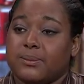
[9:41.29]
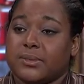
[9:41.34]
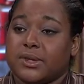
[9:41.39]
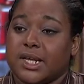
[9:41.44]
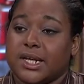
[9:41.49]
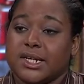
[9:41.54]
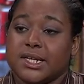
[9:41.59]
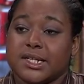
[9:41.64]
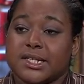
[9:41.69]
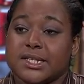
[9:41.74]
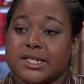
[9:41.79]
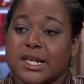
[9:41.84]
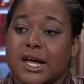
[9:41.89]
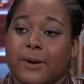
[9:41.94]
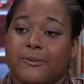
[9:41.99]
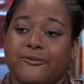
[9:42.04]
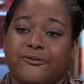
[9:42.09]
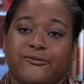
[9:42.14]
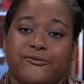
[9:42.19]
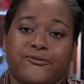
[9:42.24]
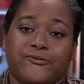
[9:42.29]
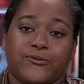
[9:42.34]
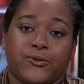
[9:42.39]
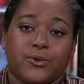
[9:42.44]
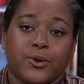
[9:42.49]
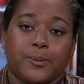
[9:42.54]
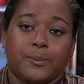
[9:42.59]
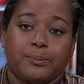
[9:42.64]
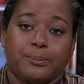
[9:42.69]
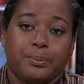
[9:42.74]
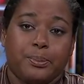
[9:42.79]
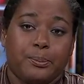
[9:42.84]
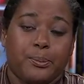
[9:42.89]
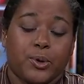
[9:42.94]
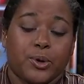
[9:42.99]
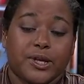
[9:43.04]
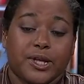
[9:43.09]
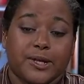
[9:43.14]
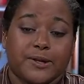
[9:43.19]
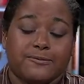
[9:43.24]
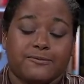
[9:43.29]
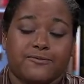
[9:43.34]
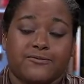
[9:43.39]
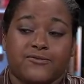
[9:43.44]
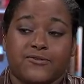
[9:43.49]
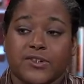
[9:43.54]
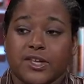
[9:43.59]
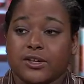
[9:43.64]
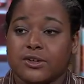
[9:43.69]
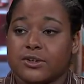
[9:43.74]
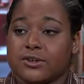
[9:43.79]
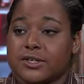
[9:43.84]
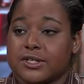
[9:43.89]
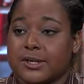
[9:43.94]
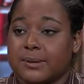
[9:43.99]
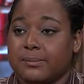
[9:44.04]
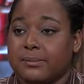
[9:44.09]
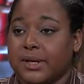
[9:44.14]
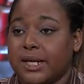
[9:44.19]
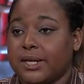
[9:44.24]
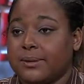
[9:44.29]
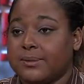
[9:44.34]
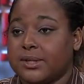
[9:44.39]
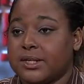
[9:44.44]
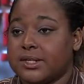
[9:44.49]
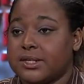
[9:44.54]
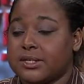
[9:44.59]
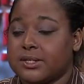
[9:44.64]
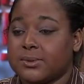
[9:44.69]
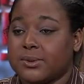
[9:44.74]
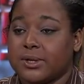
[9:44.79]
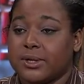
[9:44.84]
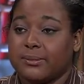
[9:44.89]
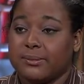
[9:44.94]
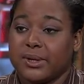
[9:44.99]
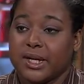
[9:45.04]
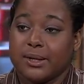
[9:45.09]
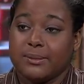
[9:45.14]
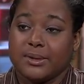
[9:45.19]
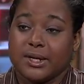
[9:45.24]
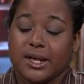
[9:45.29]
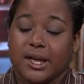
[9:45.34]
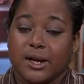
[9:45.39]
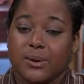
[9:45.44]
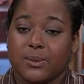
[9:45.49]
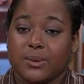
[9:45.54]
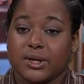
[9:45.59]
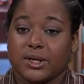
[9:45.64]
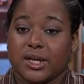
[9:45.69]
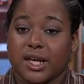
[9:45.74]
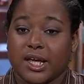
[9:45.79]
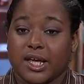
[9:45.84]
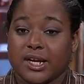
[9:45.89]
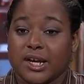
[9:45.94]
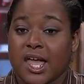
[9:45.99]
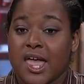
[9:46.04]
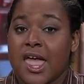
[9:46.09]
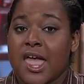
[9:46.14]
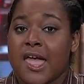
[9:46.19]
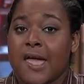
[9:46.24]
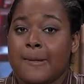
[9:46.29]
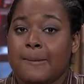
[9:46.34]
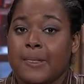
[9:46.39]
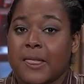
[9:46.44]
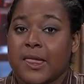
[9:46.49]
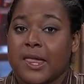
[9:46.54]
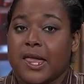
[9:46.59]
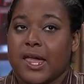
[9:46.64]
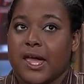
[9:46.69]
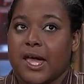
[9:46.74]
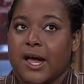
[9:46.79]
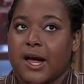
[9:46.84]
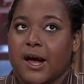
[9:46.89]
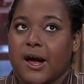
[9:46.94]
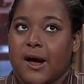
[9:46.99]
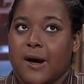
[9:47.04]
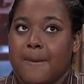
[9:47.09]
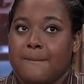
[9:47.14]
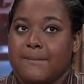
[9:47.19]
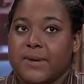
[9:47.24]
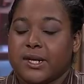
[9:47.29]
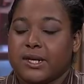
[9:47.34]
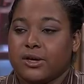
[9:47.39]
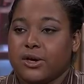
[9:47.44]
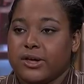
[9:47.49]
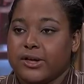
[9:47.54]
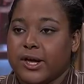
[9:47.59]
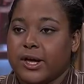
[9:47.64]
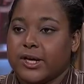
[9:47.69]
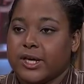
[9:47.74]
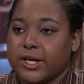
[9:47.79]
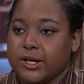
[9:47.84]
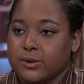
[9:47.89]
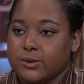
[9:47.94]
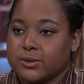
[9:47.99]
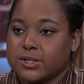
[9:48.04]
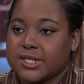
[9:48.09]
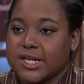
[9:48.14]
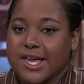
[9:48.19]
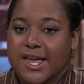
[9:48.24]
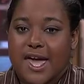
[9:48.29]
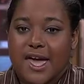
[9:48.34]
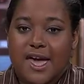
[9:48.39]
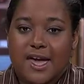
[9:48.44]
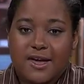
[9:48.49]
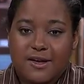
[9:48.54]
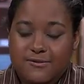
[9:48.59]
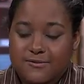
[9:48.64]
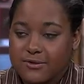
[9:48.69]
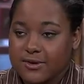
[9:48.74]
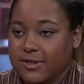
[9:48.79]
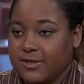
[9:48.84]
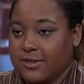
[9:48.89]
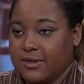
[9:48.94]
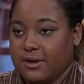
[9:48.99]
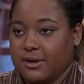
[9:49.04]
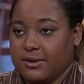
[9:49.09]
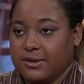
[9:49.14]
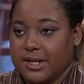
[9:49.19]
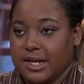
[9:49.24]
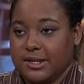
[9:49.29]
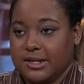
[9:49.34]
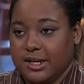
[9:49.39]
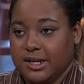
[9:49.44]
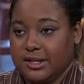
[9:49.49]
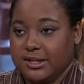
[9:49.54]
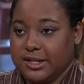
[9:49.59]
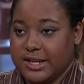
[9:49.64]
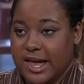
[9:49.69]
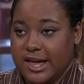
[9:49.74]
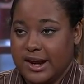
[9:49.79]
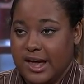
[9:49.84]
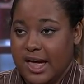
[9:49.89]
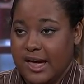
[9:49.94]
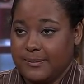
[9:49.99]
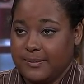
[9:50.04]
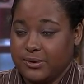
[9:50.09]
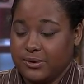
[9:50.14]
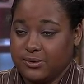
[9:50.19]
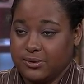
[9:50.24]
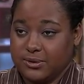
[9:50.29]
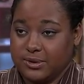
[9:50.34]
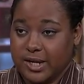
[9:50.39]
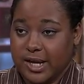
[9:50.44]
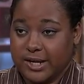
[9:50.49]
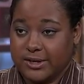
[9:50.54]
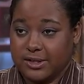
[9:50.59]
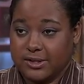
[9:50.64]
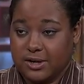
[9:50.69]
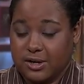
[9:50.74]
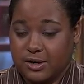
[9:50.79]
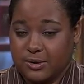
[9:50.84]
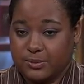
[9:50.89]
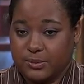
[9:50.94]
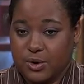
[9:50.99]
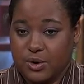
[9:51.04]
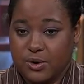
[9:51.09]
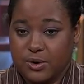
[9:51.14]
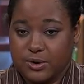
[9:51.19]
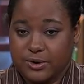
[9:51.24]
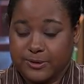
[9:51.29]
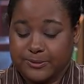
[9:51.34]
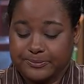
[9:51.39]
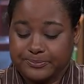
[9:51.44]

They need to stop f pointing fingers and blaming this one and blaming that one and admit gu guilt to everything that they that happened on that um, corner.